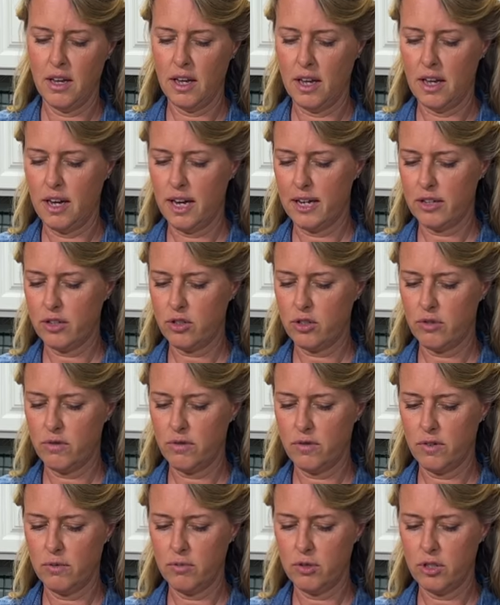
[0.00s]
an extra
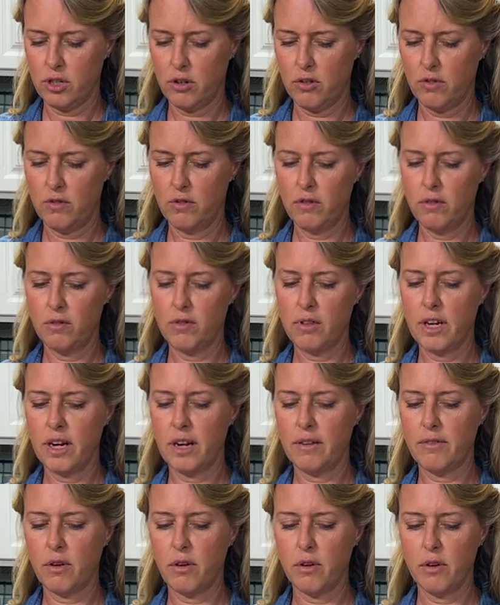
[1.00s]
firm tofu that
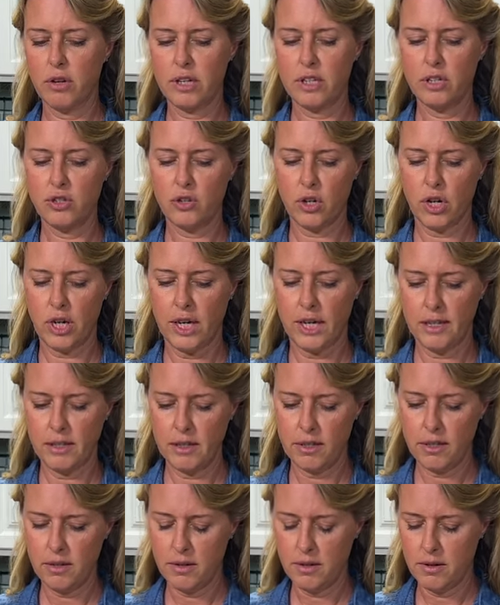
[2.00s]
I've already
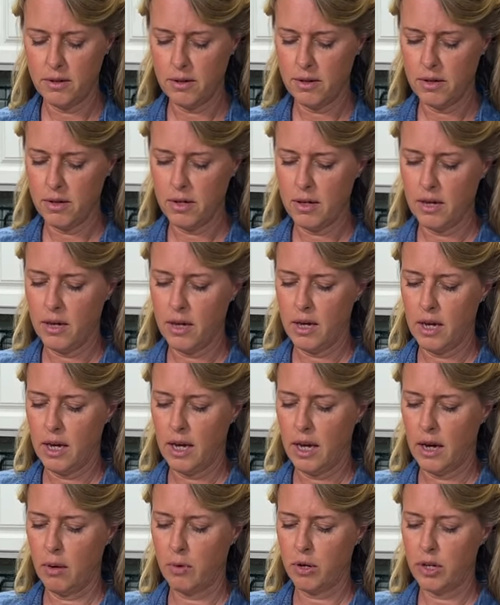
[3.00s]
drained,
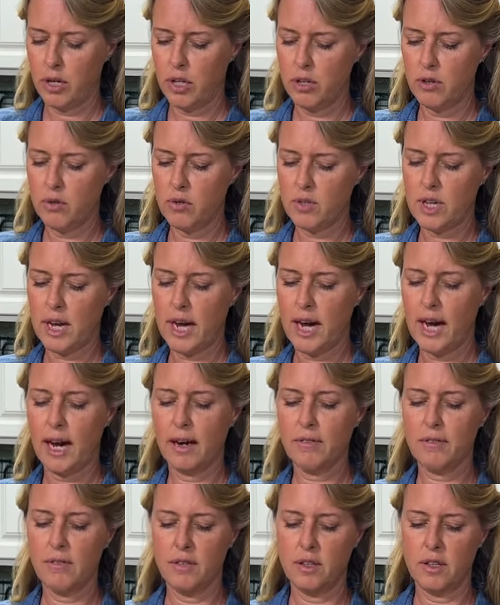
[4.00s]
and we're gonna use
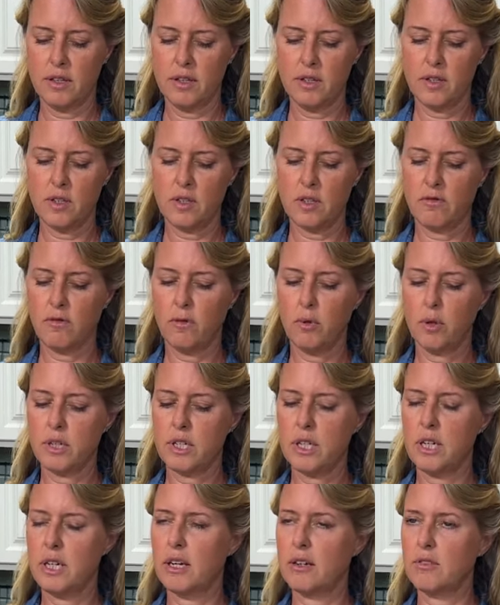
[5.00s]
half of it. This is a
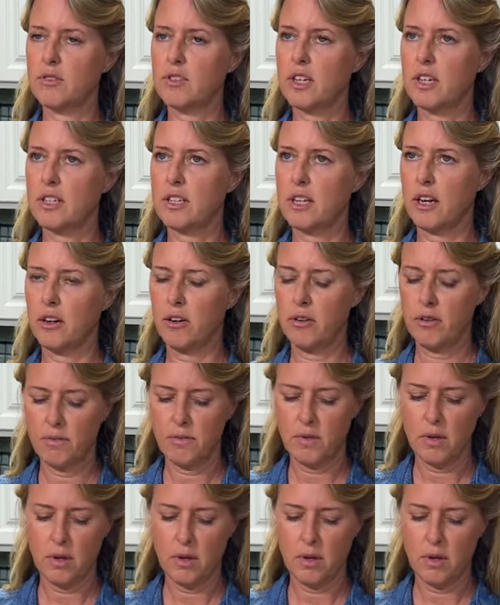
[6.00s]
14-ounce container.